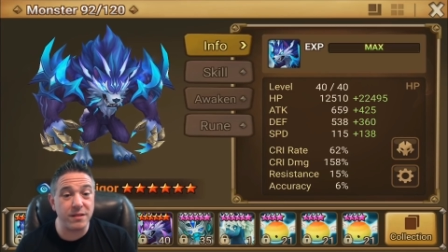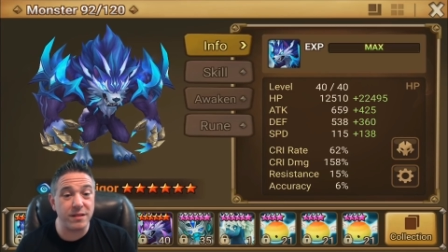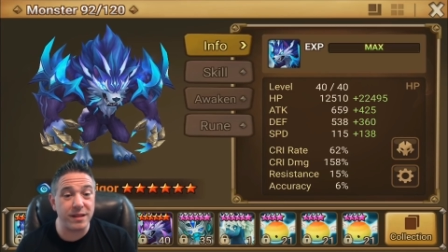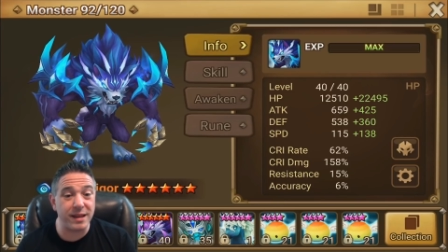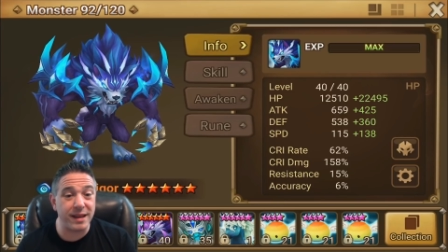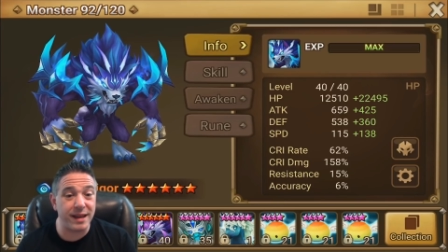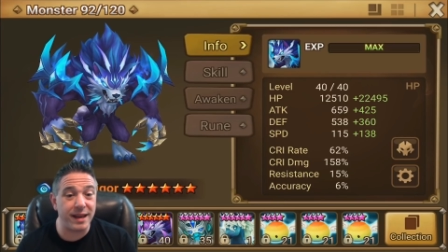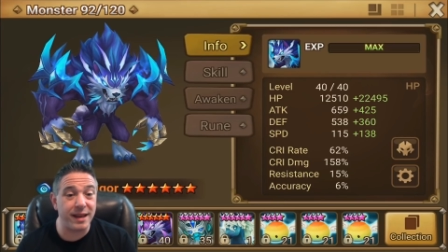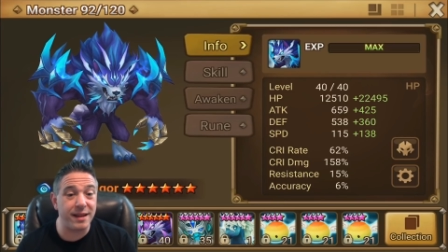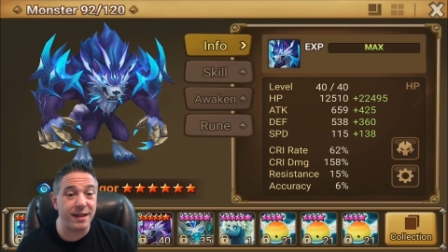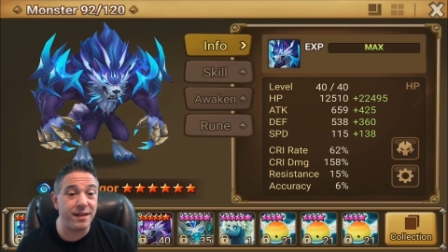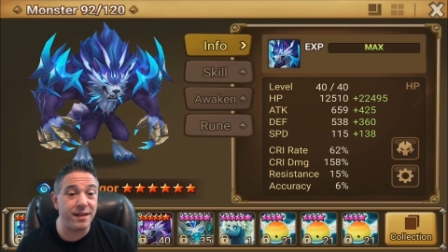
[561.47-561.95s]

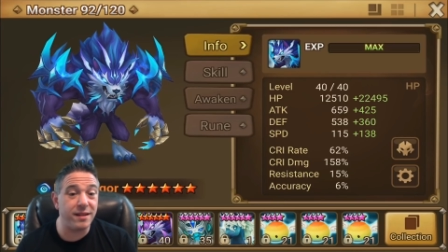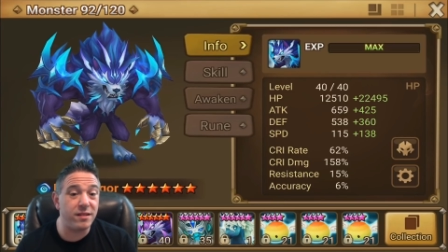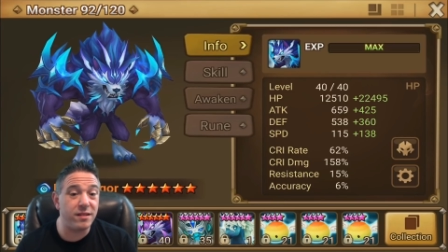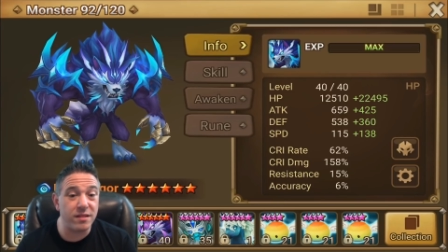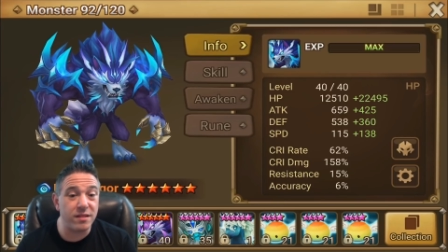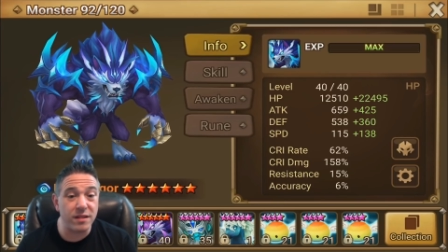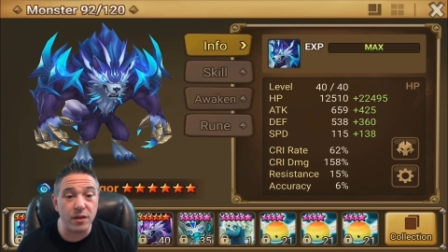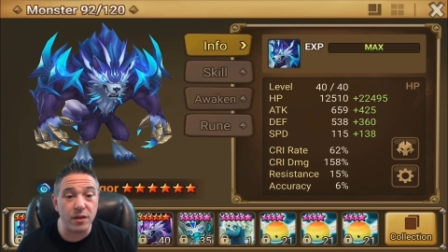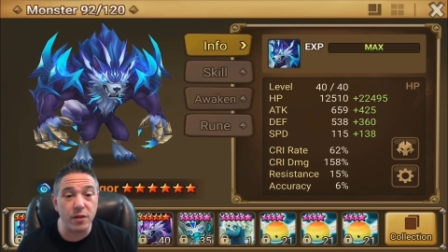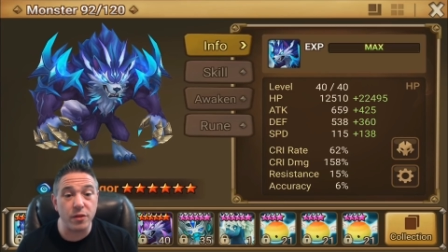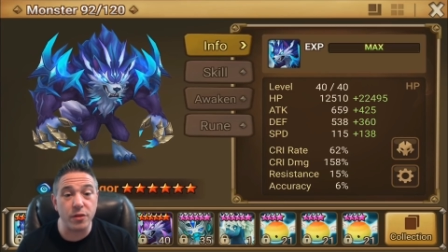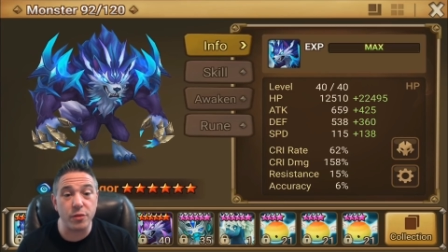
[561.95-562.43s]
again, his
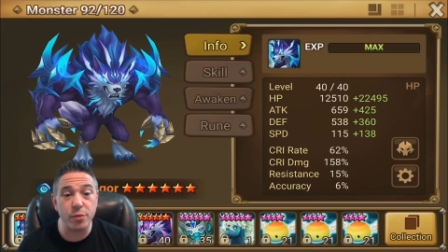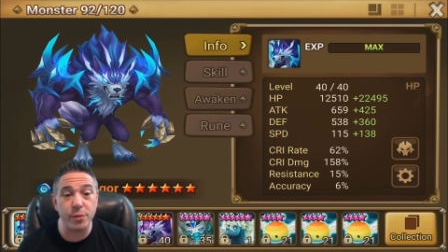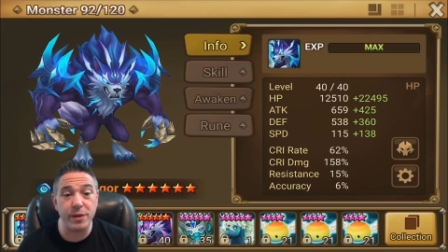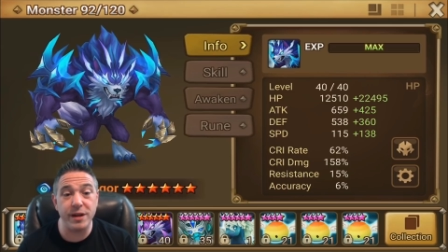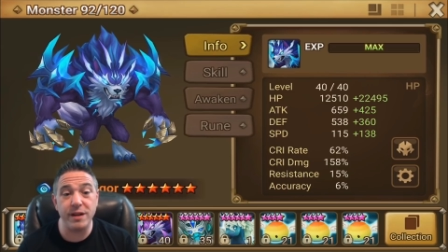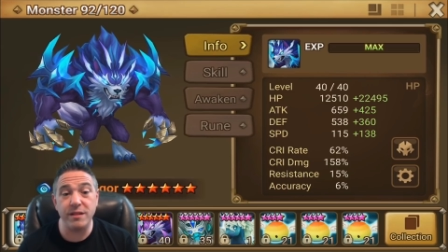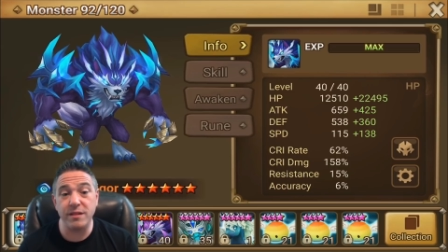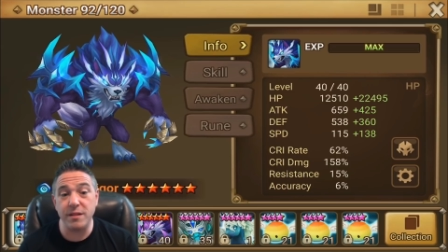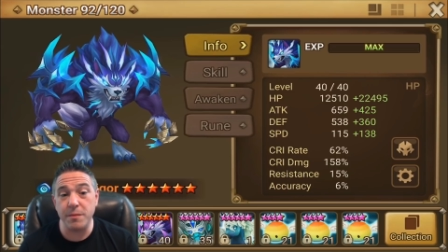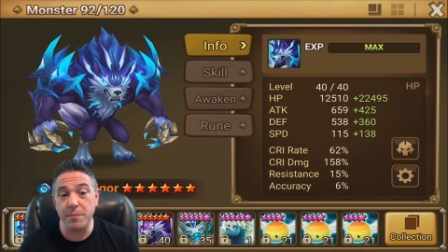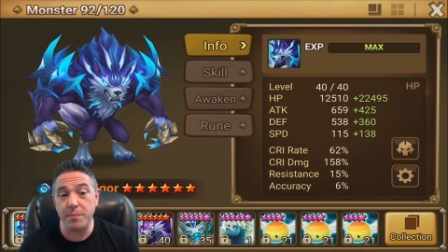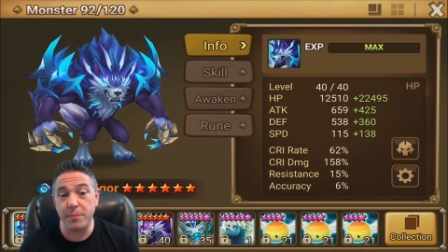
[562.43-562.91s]
skill 3
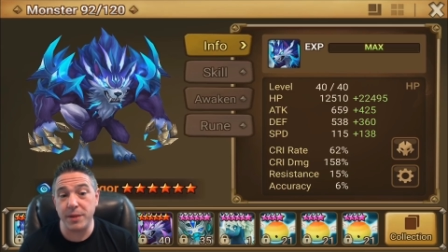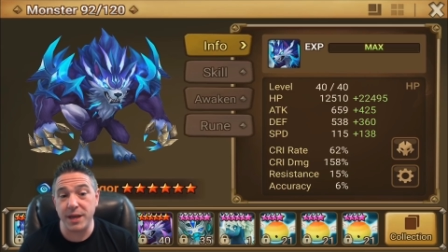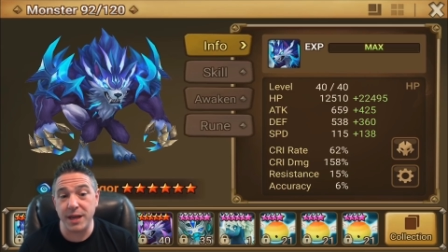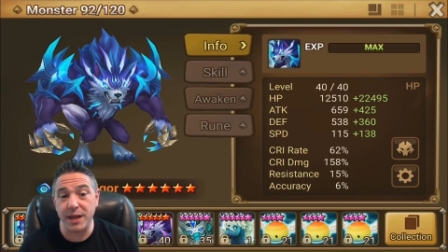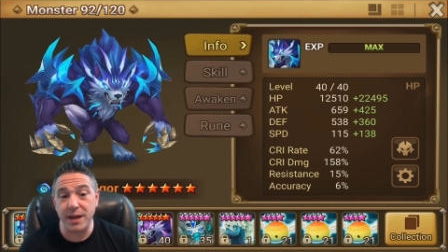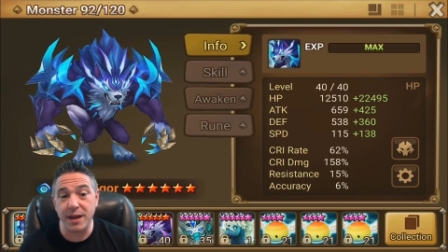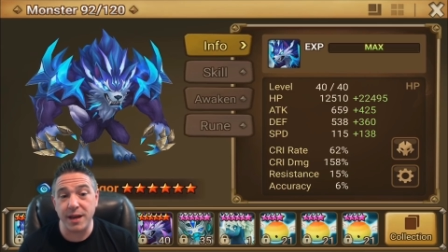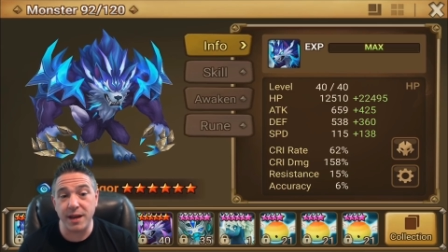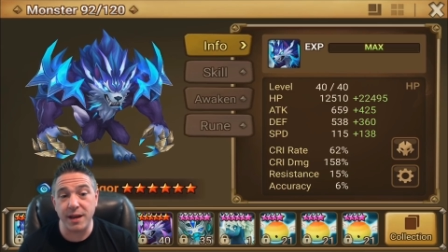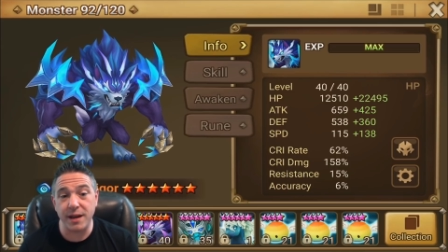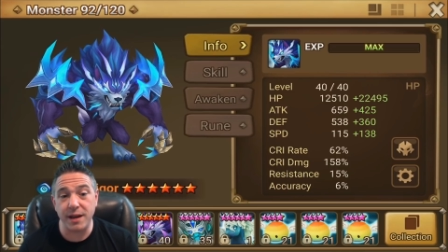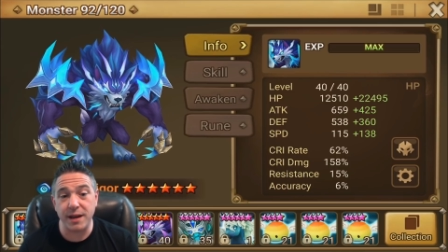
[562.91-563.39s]
is a big
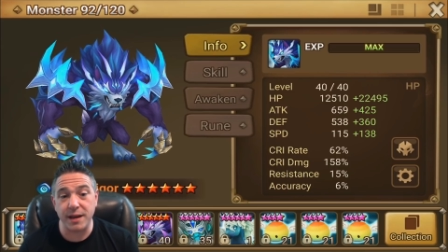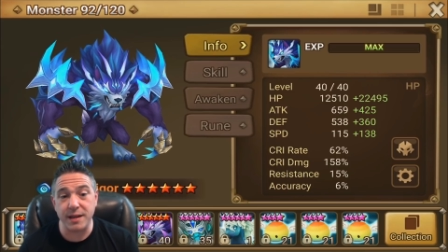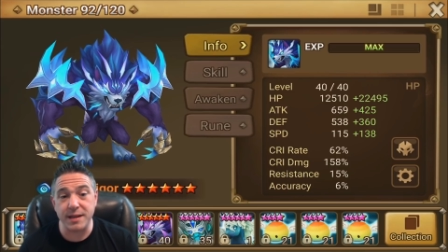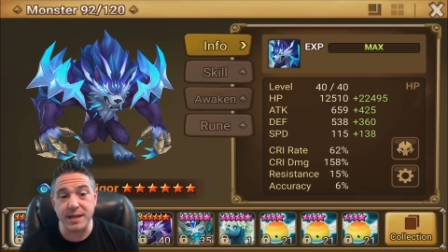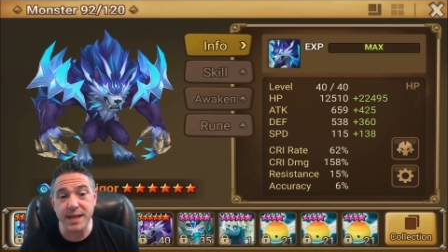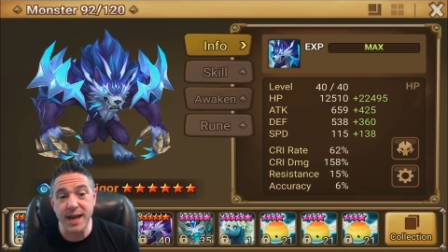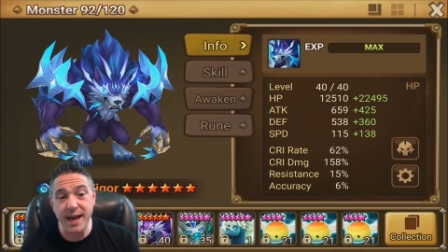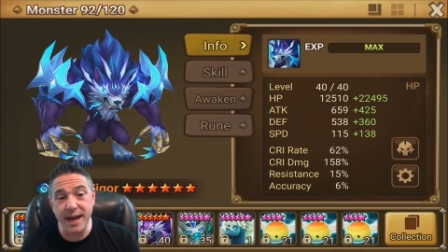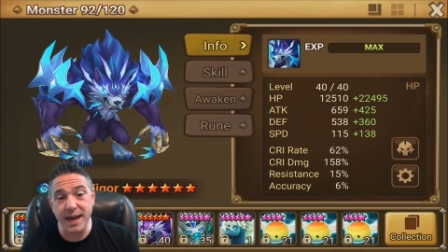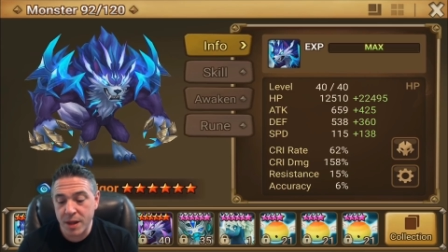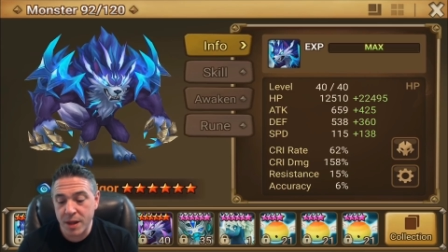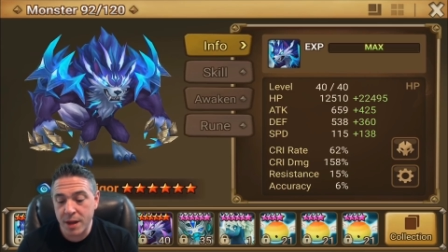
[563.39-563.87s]
hitting
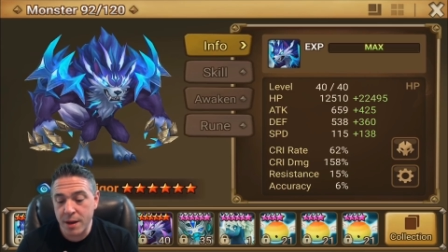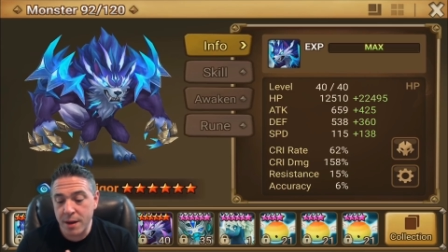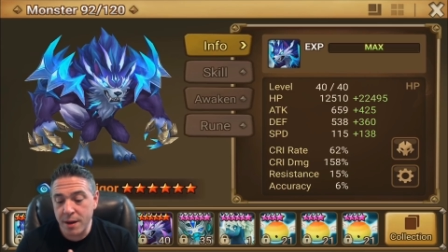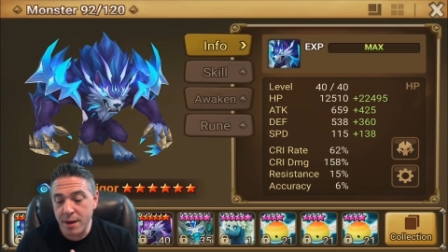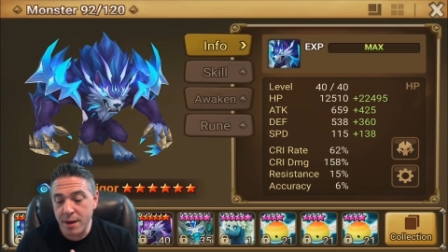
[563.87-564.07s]
attack.